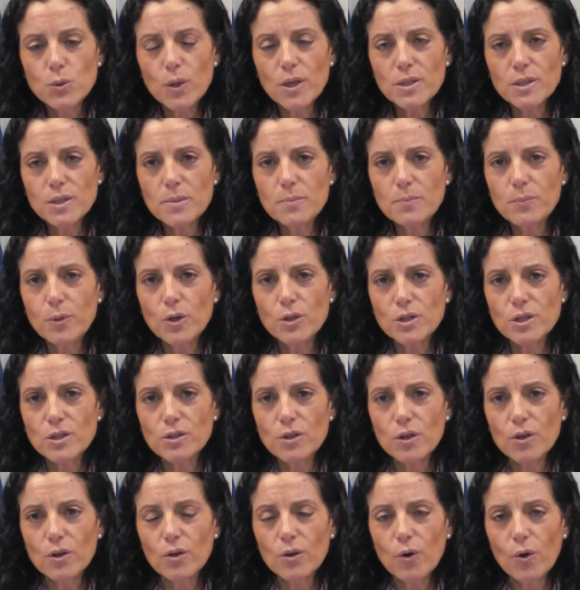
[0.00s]
it was
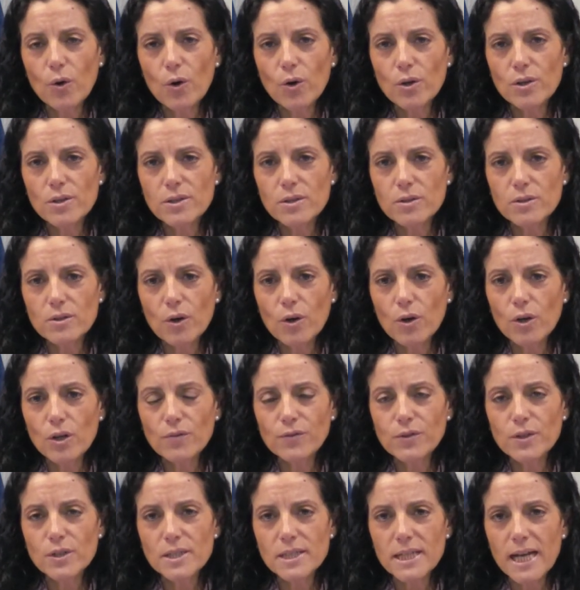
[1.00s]
important all all
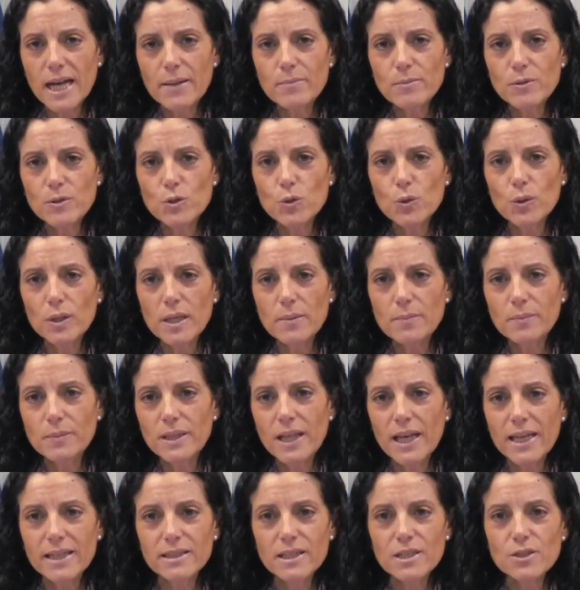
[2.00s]
of the time to keep
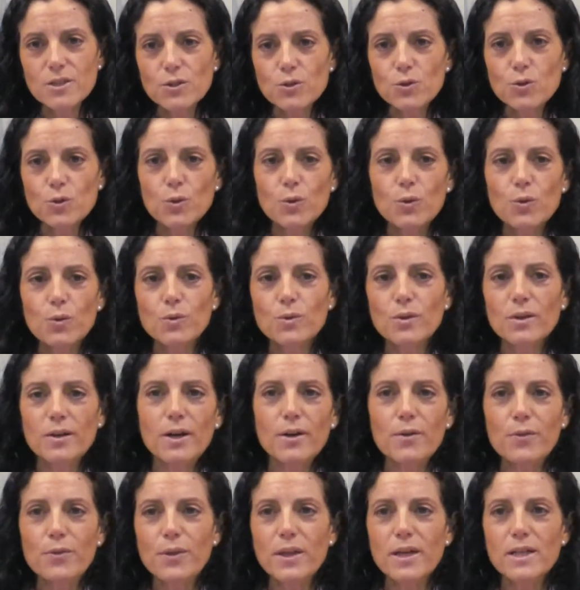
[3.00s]
like these two
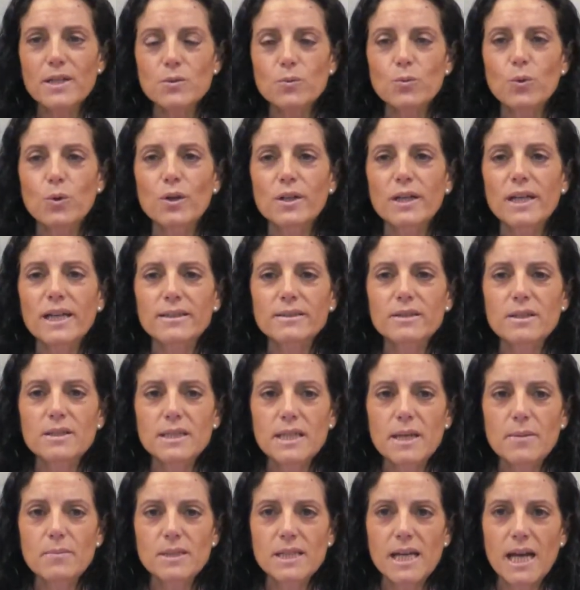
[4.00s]
uh, things working at the
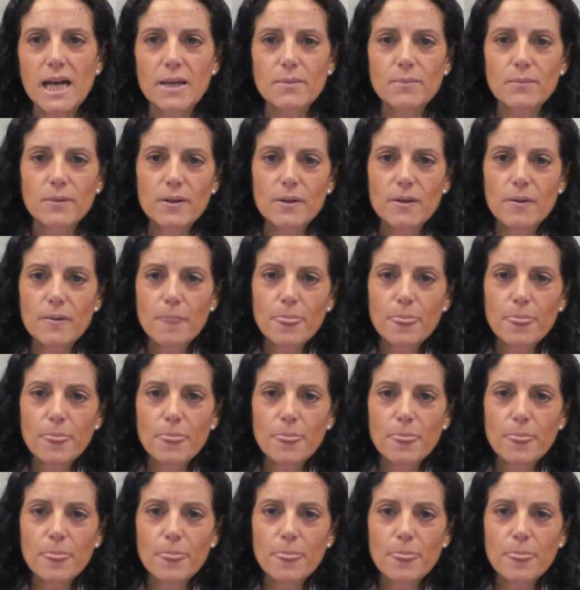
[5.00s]
same time.